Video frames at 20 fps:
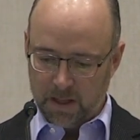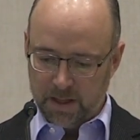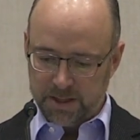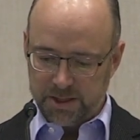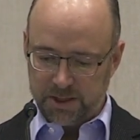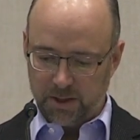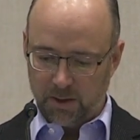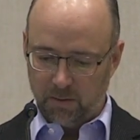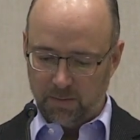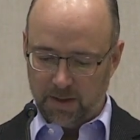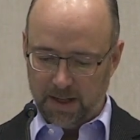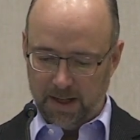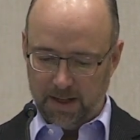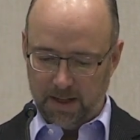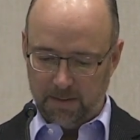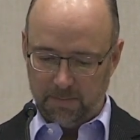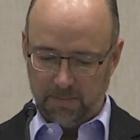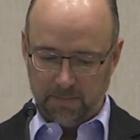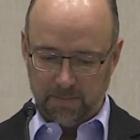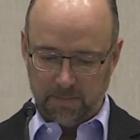So
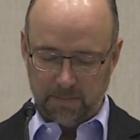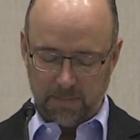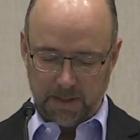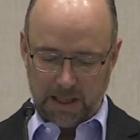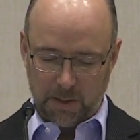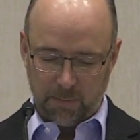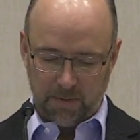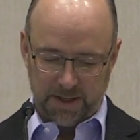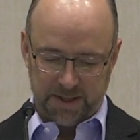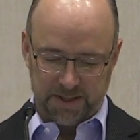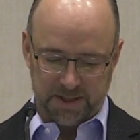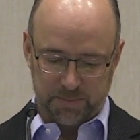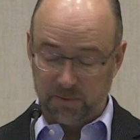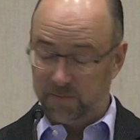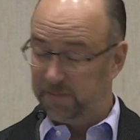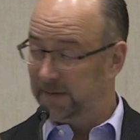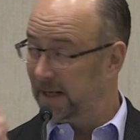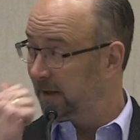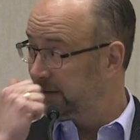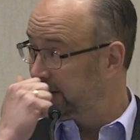I want to just
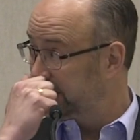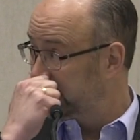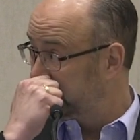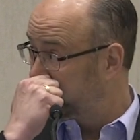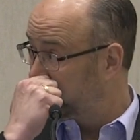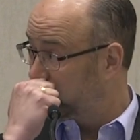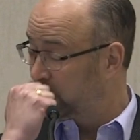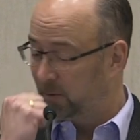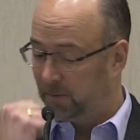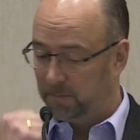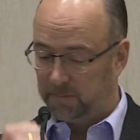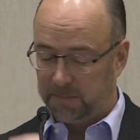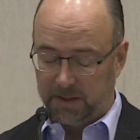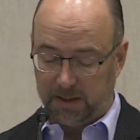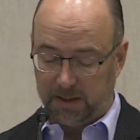move now to the formal